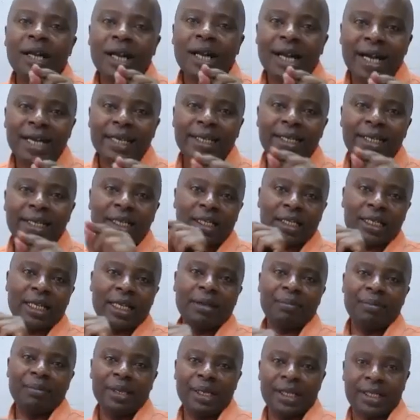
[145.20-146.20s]
current
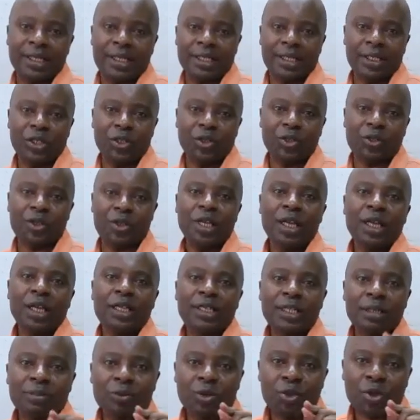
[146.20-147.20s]
liabilities,
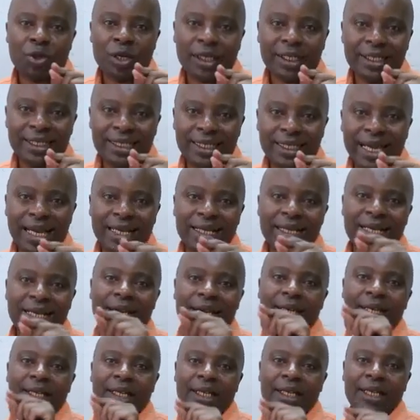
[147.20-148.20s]
subtract
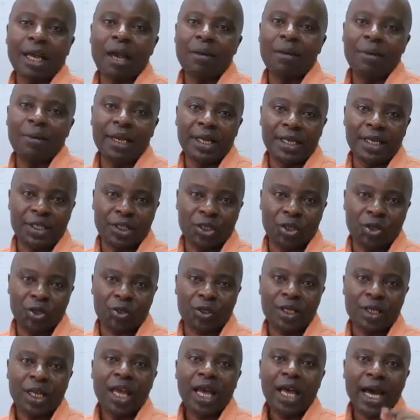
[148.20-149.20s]
non-current
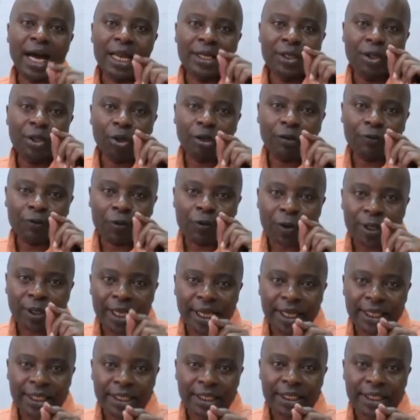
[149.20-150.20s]
liabilities, and don't
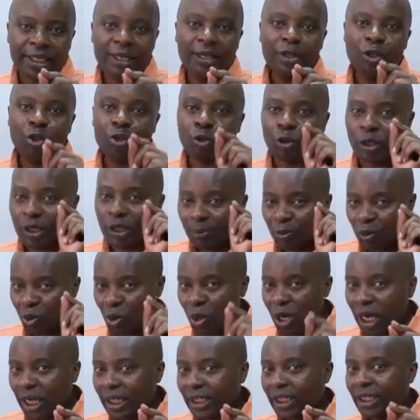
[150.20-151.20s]
forget to
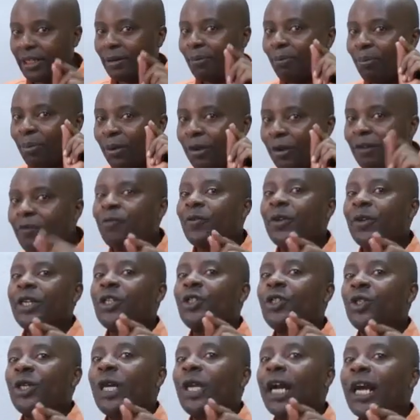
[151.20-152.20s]
subtract preference
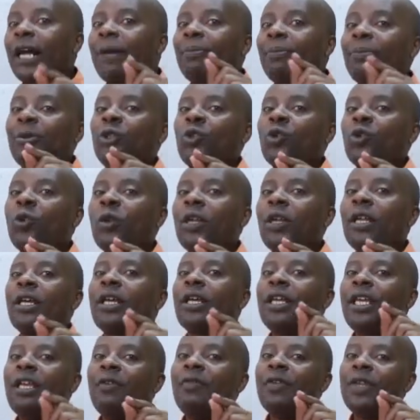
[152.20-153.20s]
share capital
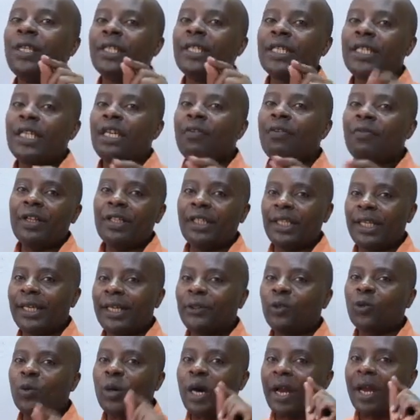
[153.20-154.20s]
if it is given there
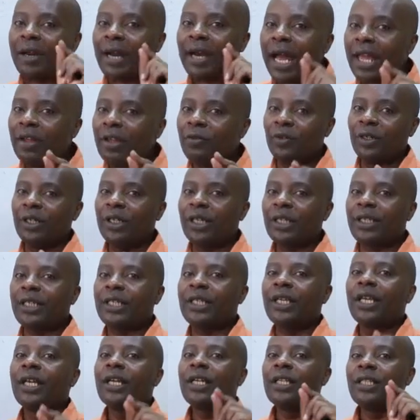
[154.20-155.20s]
to arrive at
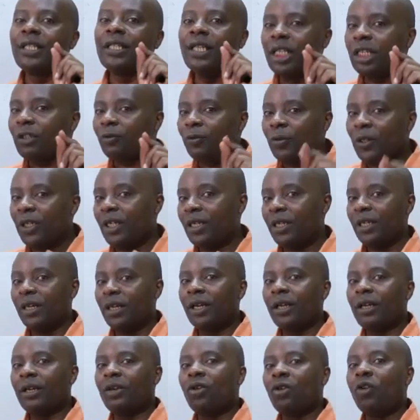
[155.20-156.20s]
this
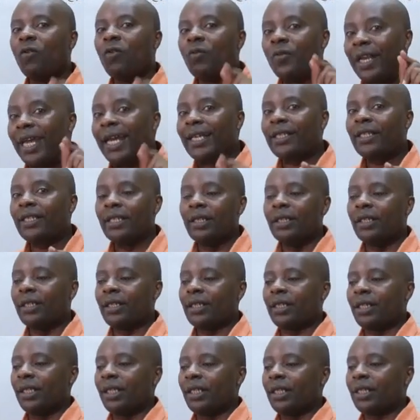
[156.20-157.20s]
figure of net
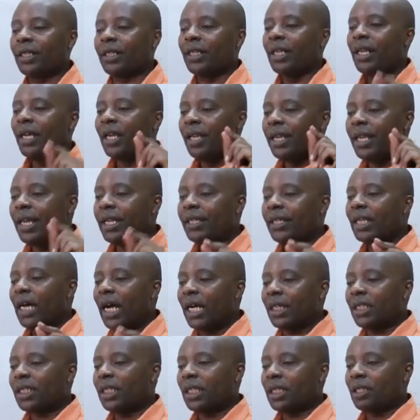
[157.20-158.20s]
assets, net
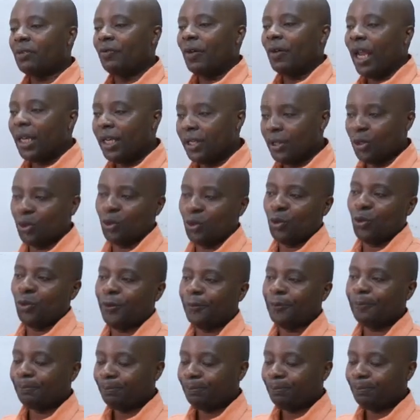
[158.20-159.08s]
assets value.